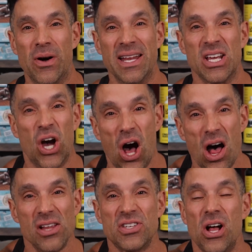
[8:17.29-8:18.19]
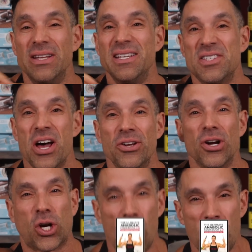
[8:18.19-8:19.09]
and calls all these other
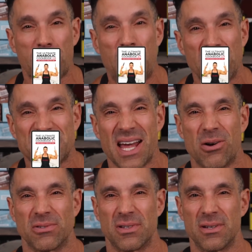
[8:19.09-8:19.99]
cookbooks out.